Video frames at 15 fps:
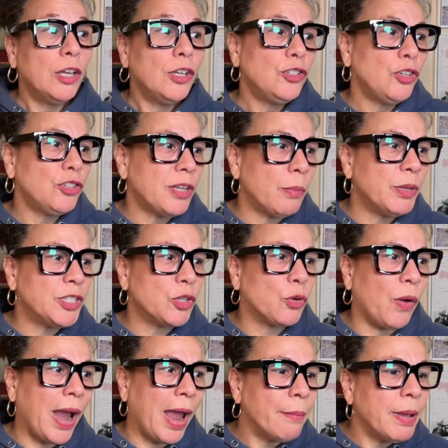So someone's
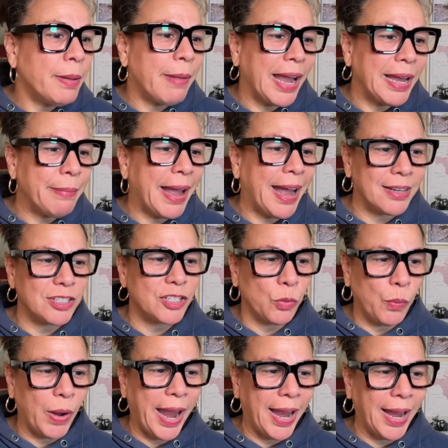grandma might pass
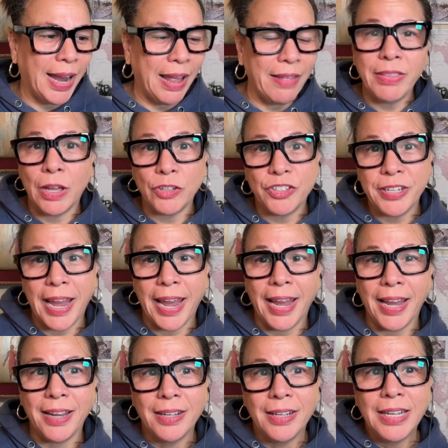away and they'll
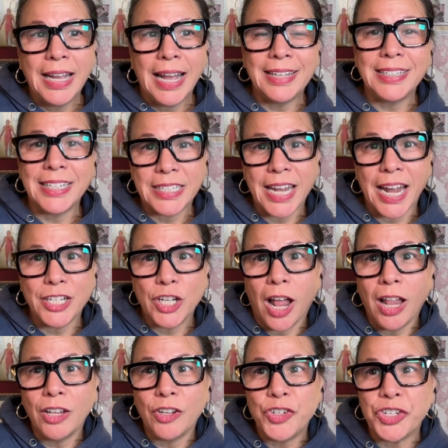say, as a
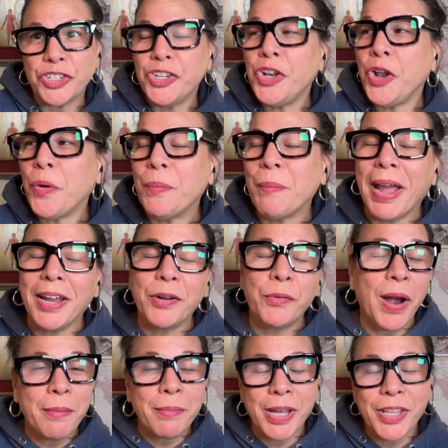Scientologist, my
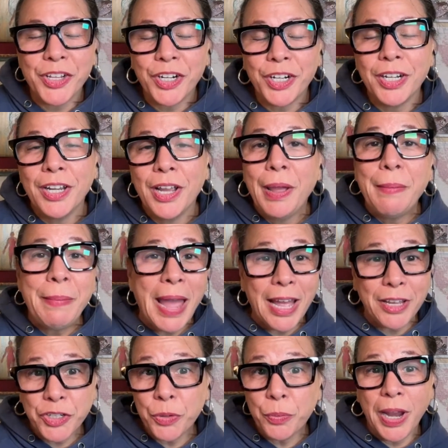grandmother
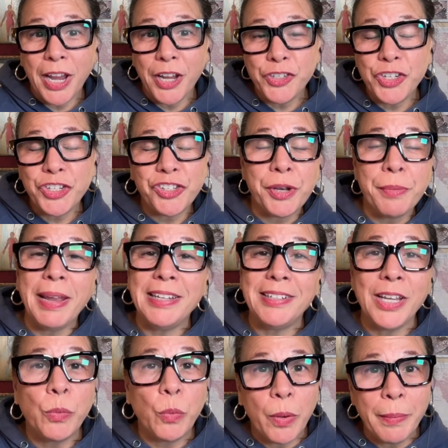passed away. She's an
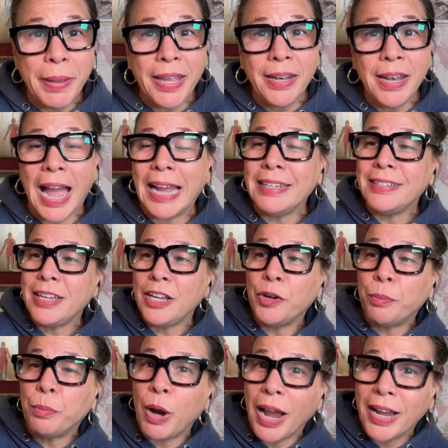amazing woman. I see
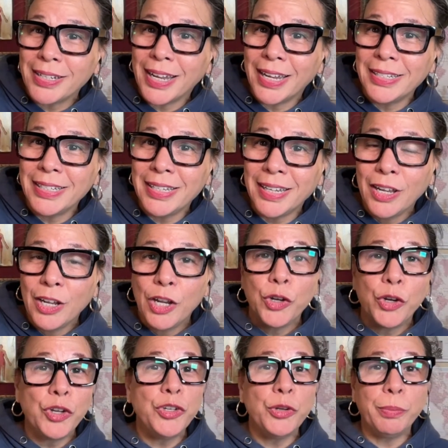you're pregnant.
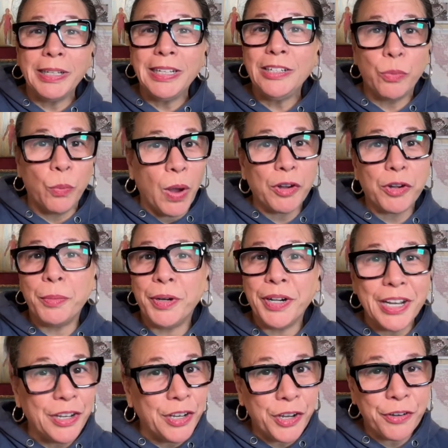Could you please welcome her
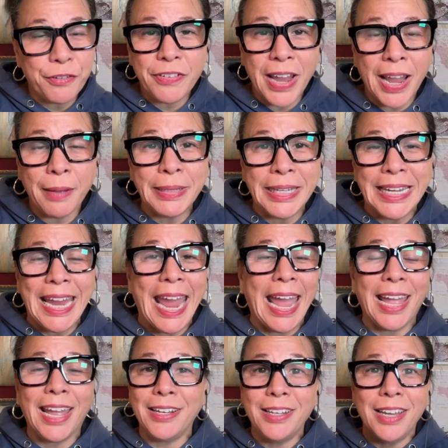into your family
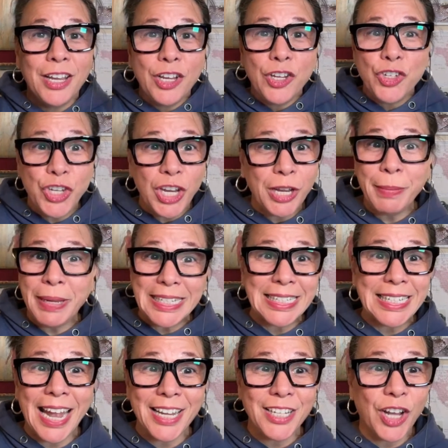and she can be a
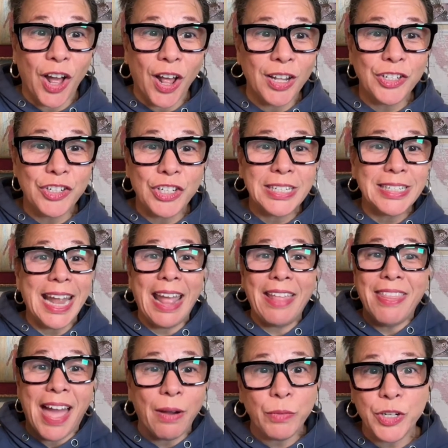Scientologist?
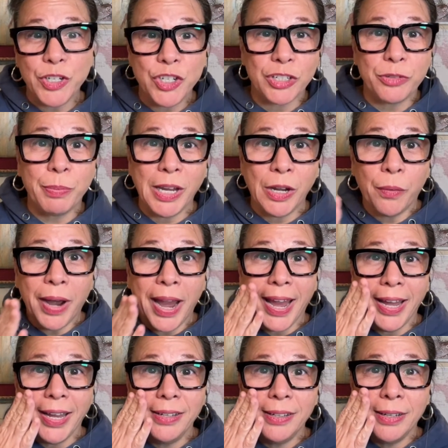And that would just be
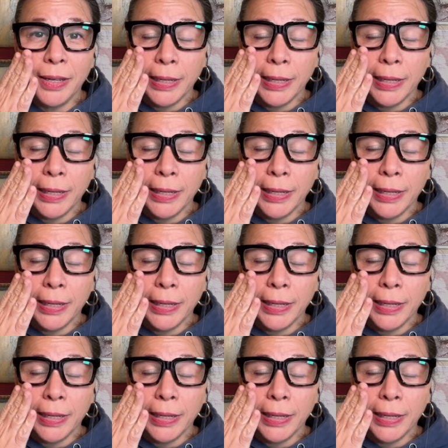great.